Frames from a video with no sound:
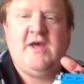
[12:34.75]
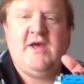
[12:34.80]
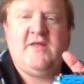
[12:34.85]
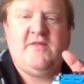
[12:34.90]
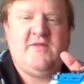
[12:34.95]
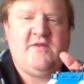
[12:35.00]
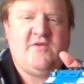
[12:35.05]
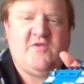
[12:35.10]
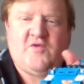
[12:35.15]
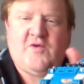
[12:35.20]

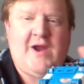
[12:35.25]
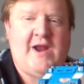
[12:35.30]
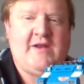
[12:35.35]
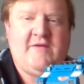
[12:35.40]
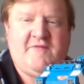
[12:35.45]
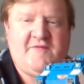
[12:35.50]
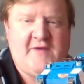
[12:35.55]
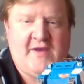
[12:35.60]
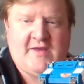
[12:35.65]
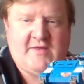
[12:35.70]
the
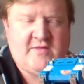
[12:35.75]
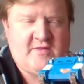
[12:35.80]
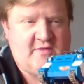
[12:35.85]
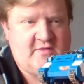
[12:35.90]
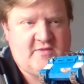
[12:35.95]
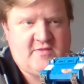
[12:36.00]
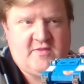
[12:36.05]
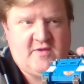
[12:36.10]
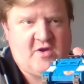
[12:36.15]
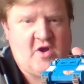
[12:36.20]

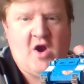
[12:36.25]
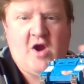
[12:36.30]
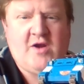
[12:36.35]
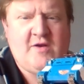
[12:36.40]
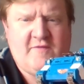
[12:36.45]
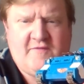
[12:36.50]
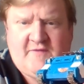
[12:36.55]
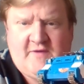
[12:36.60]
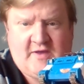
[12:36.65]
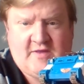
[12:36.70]
Tyrannifexes, the
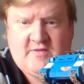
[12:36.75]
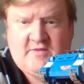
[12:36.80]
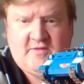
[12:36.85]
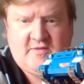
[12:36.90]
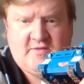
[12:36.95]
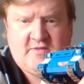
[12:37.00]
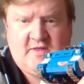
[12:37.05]
Carnifexes,